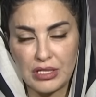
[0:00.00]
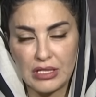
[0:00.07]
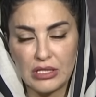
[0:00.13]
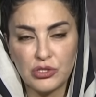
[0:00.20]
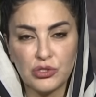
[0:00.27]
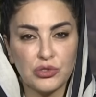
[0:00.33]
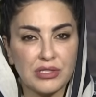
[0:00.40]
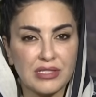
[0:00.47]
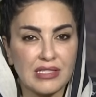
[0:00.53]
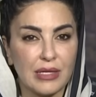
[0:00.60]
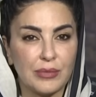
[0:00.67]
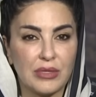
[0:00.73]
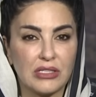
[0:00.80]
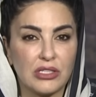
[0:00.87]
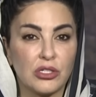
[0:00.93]
He issued a
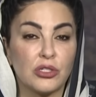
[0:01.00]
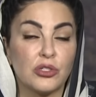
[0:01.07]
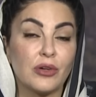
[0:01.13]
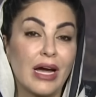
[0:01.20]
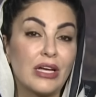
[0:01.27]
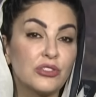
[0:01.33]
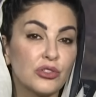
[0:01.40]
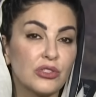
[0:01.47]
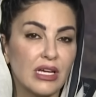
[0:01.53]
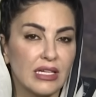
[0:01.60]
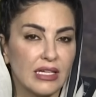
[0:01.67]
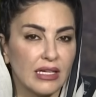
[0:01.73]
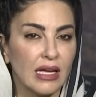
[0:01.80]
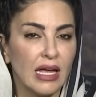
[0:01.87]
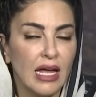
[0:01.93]
statement
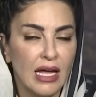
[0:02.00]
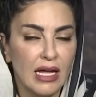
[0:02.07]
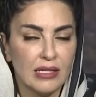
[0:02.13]
congratulating